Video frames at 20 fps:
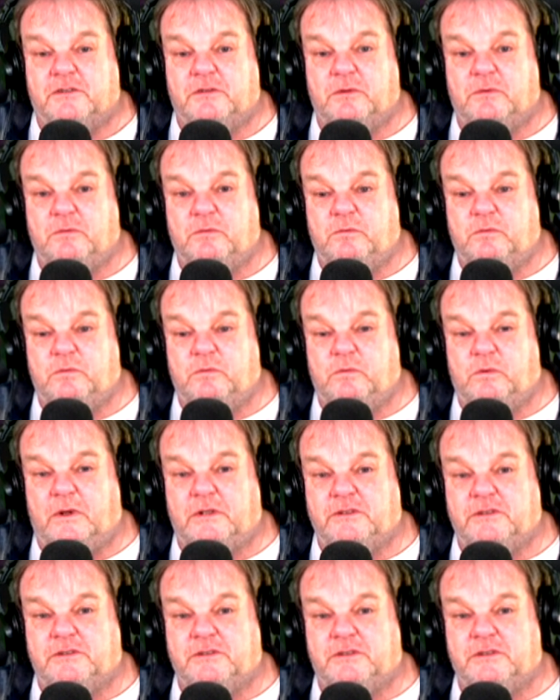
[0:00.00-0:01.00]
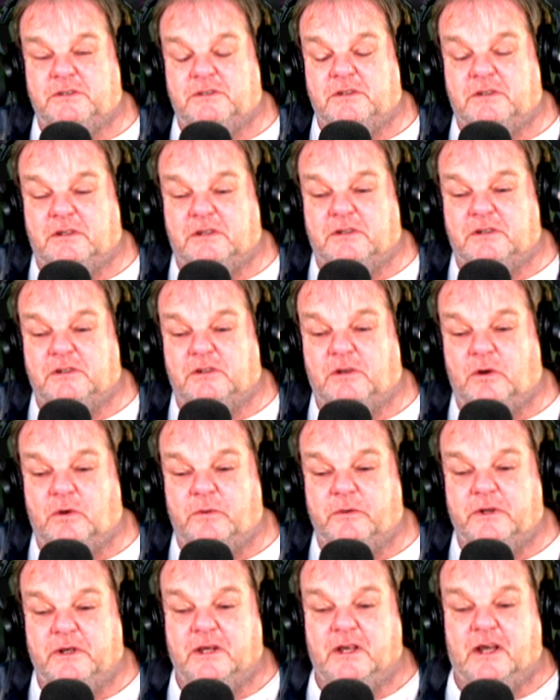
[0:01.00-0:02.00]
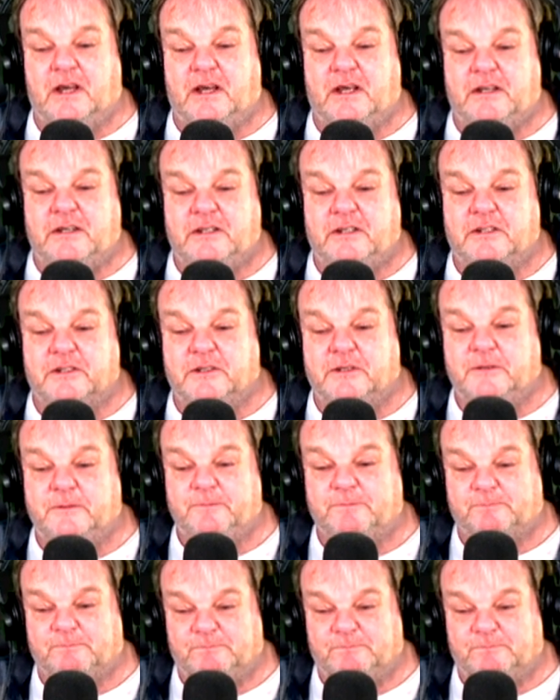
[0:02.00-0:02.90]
So, what's going on here?